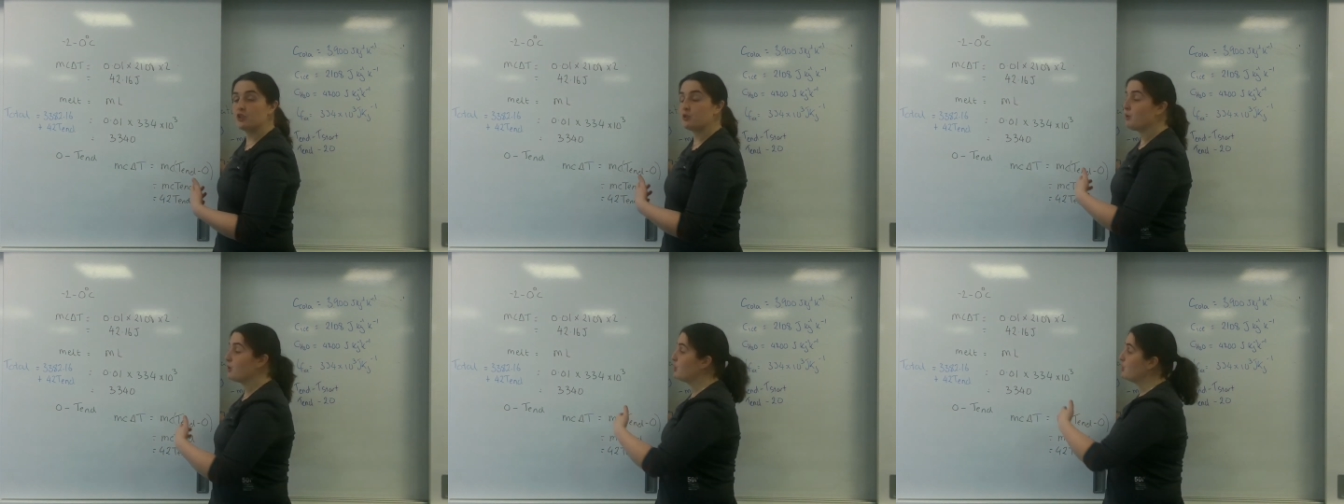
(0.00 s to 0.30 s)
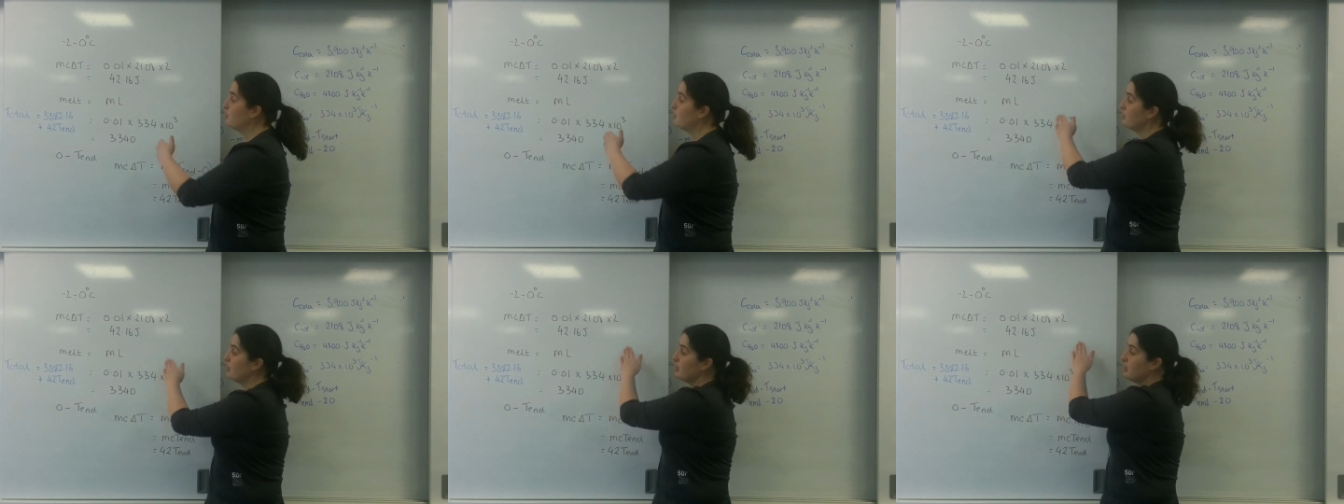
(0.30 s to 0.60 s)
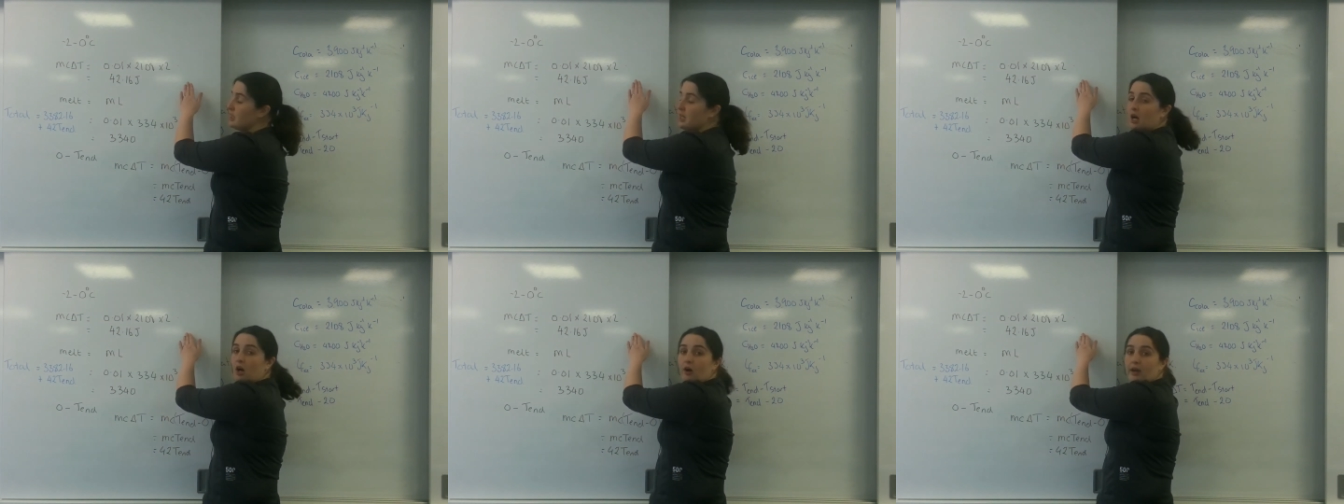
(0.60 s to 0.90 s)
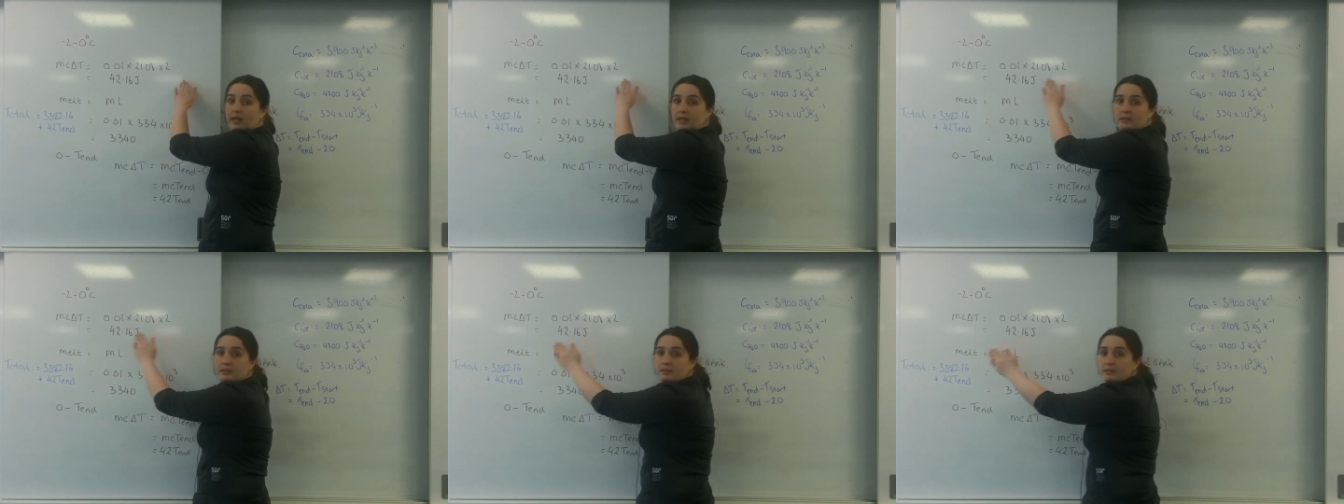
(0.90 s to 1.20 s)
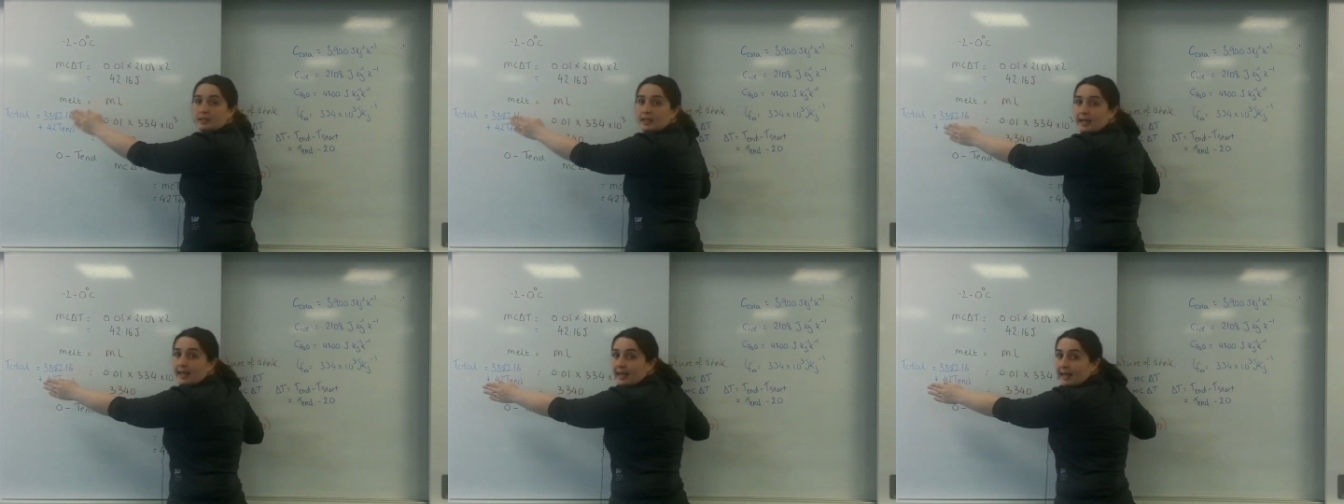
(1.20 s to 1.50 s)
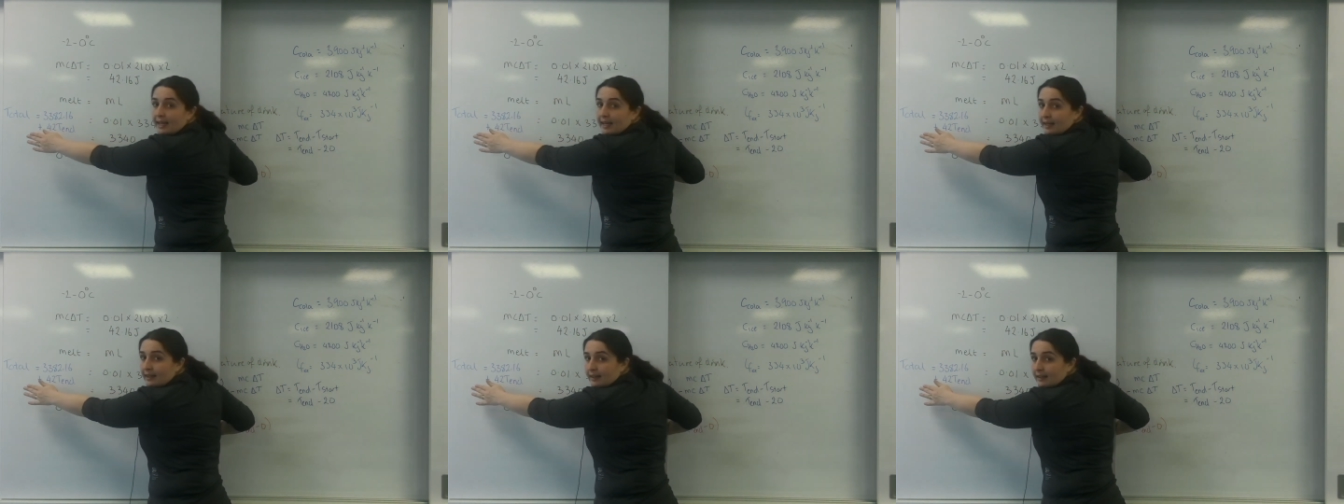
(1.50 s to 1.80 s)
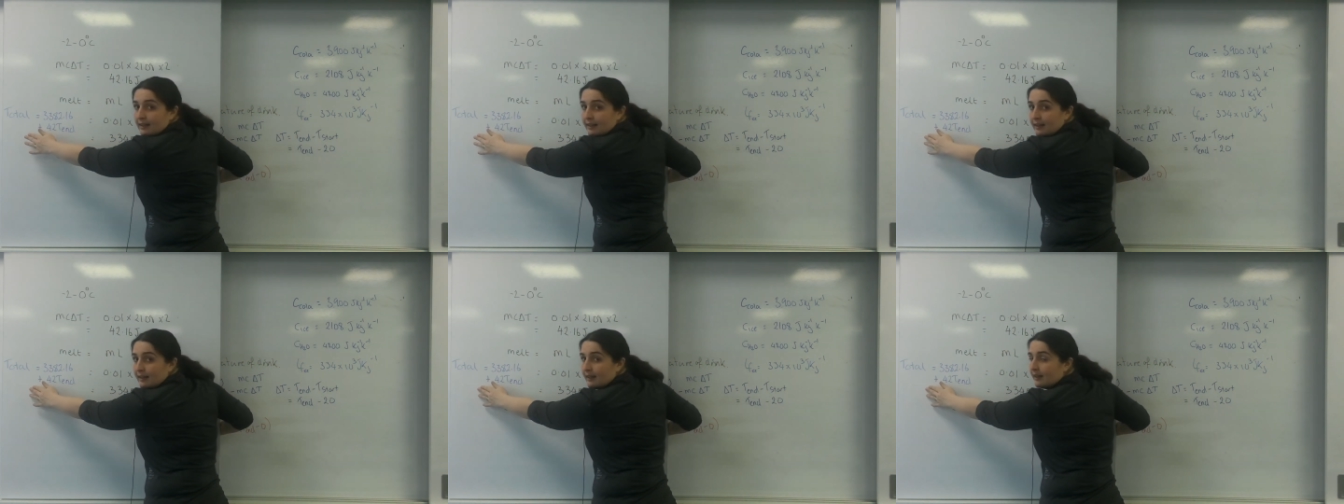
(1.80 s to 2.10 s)
So I knew that the ice
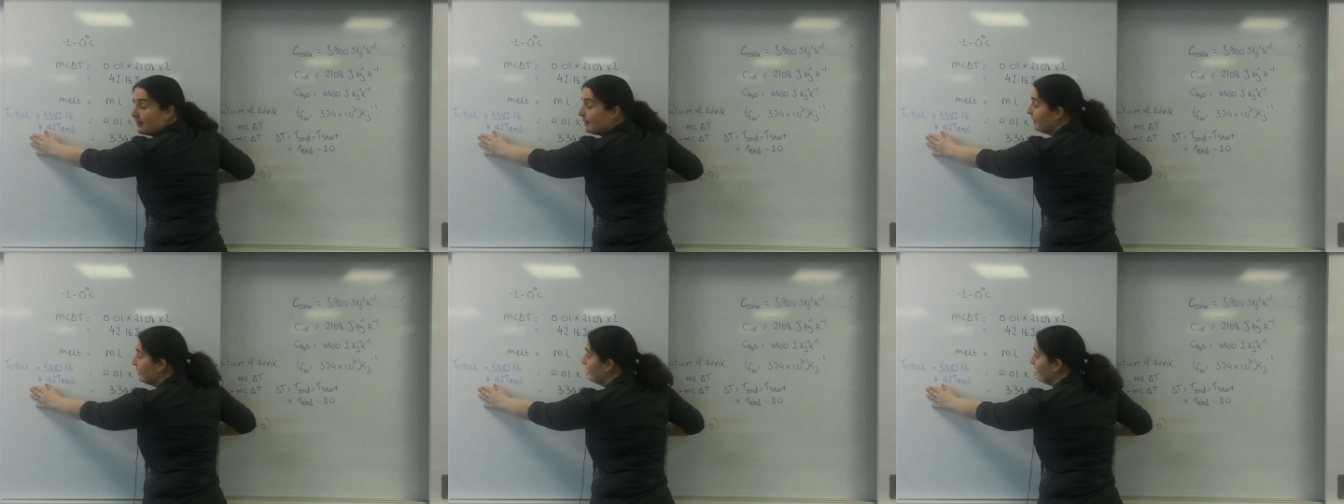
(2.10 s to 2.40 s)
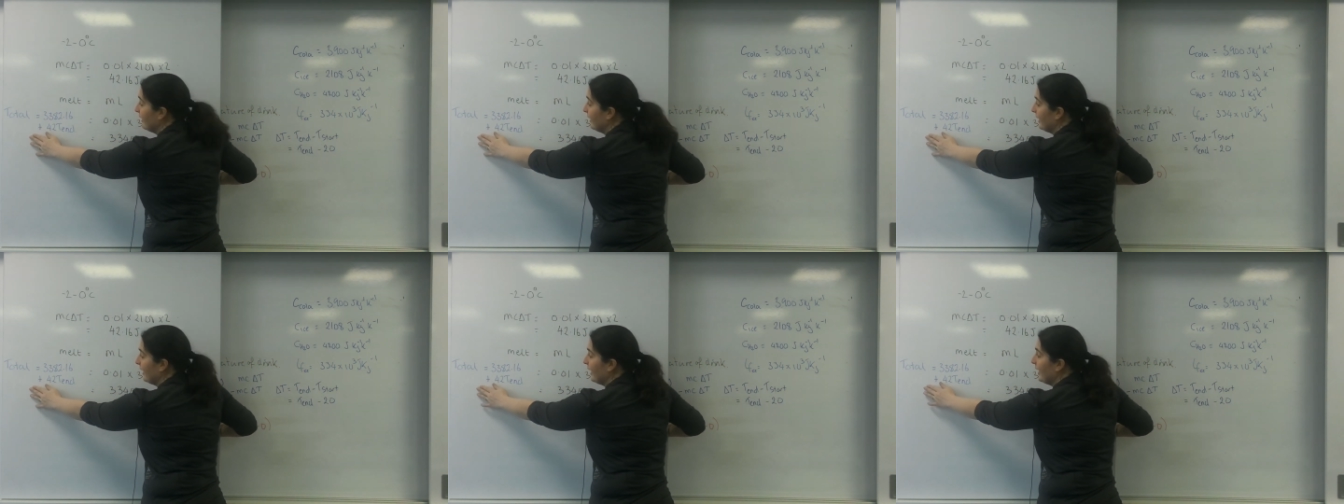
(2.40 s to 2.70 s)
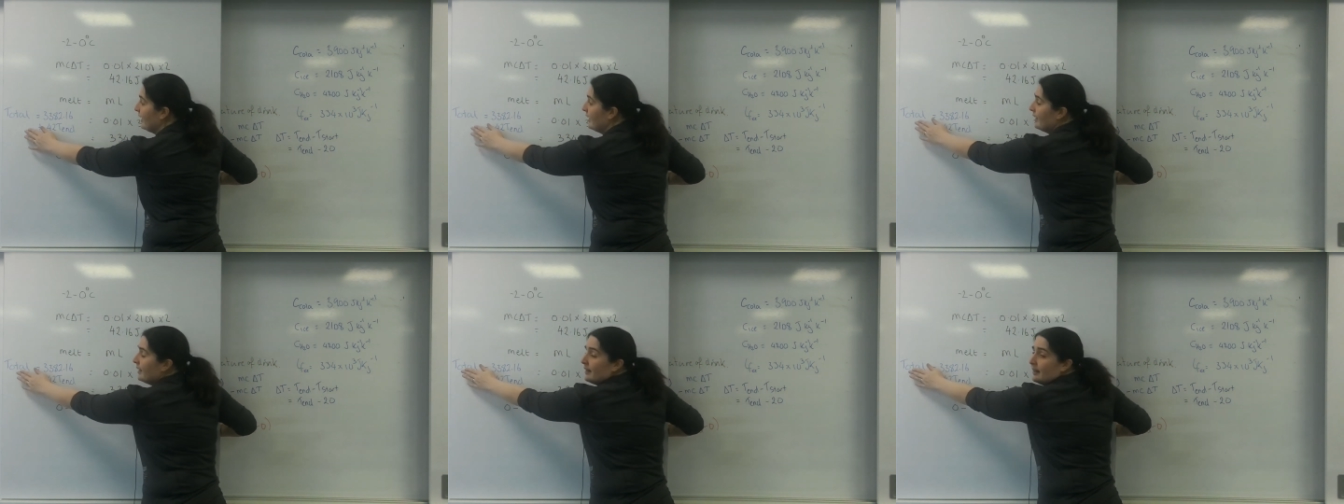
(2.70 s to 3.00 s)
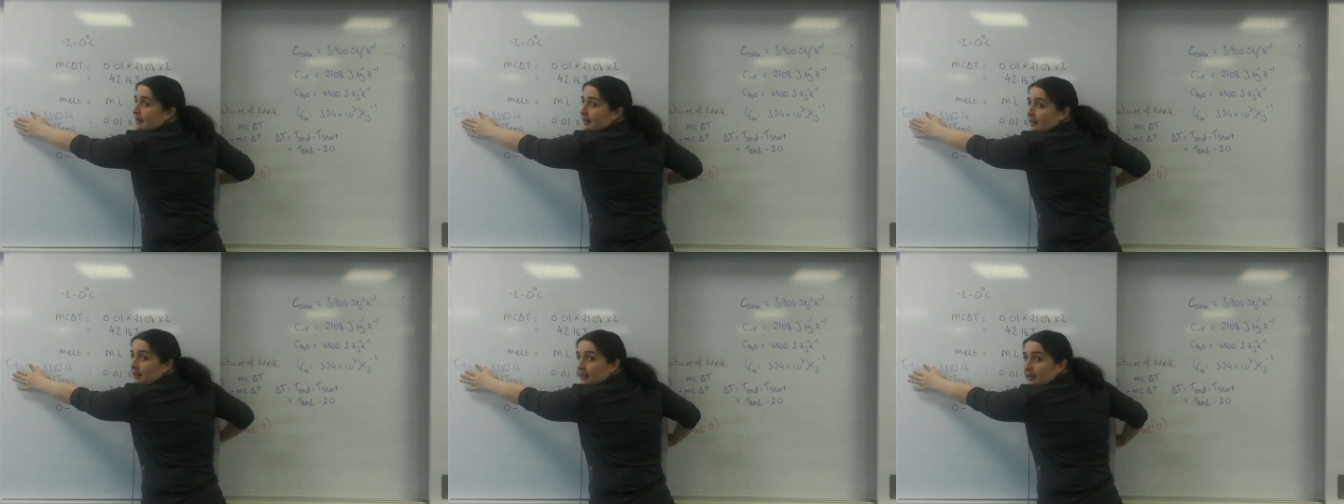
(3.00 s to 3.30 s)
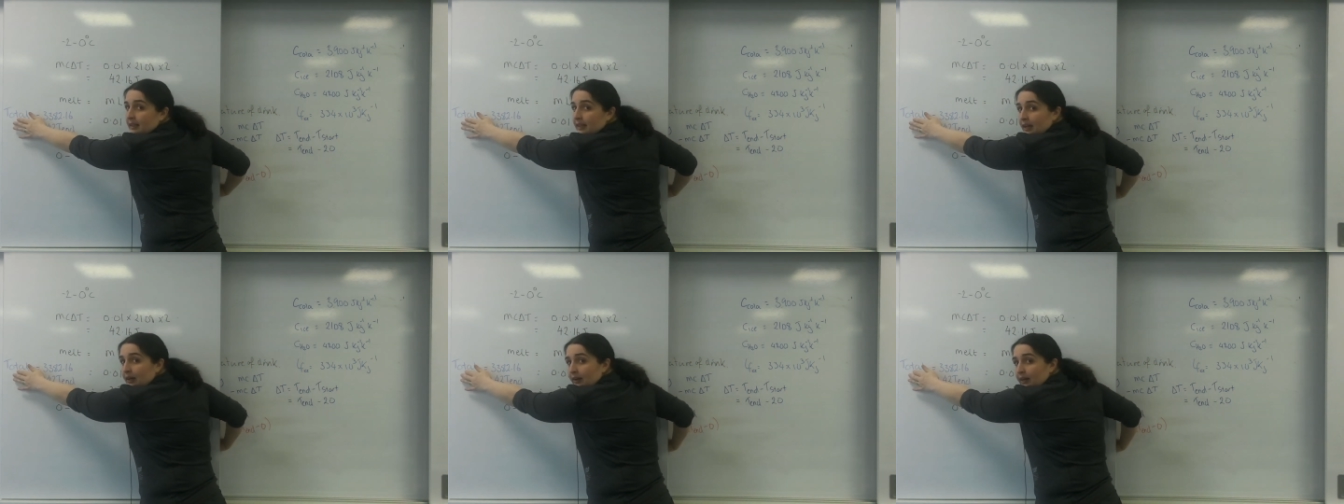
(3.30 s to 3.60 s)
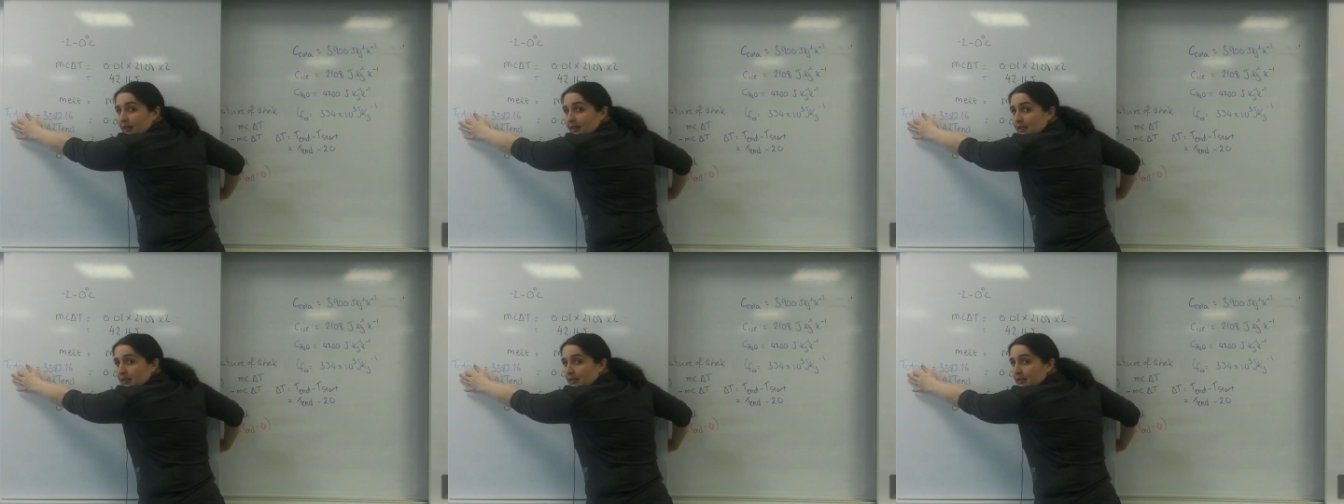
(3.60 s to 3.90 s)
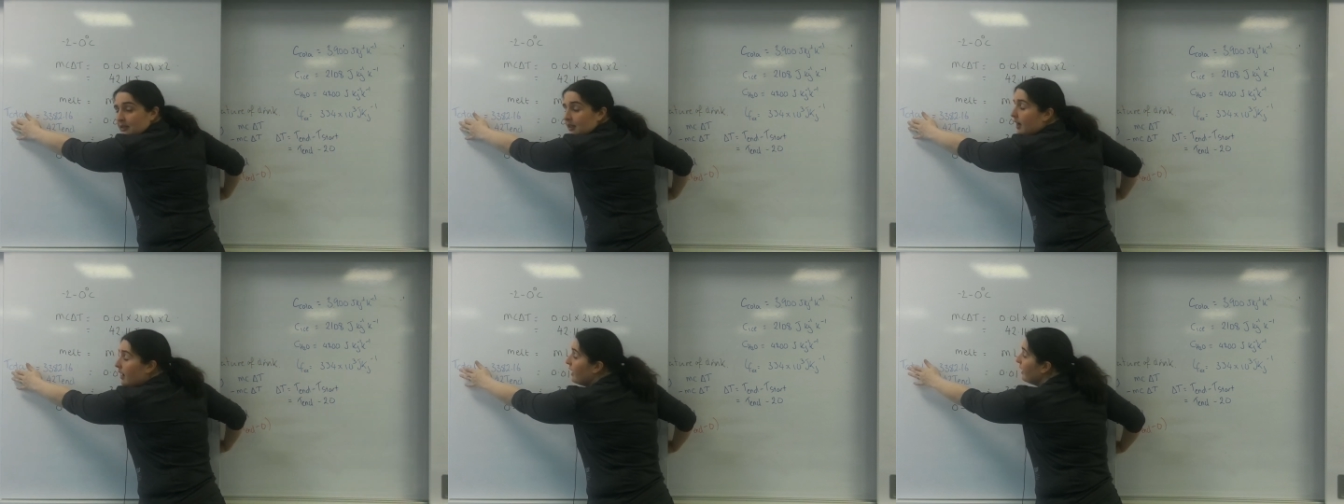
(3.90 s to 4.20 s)
here, okay, the
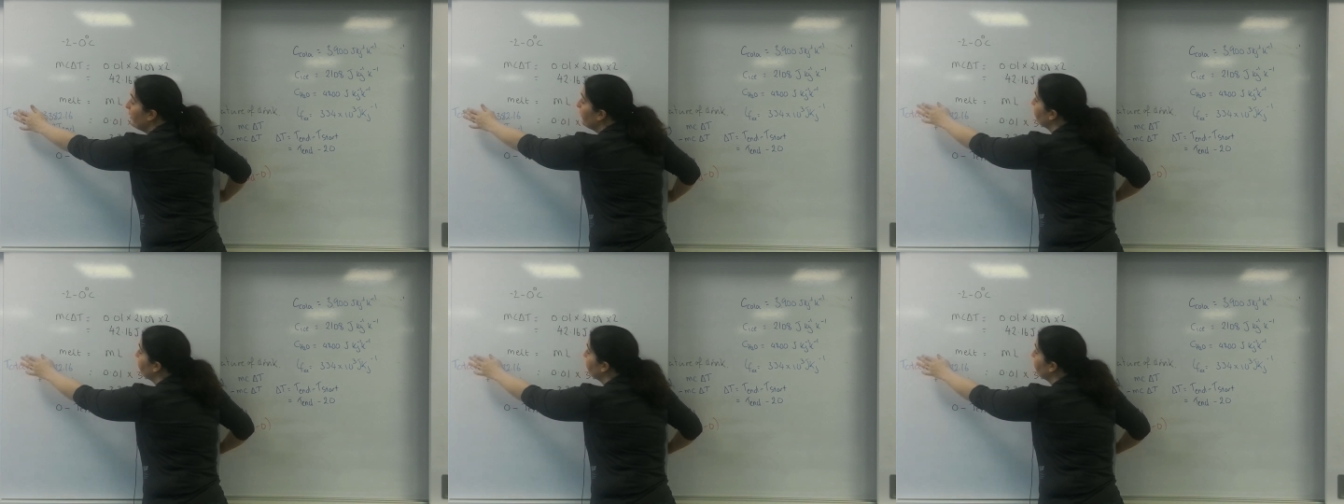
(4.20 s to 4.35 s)
ice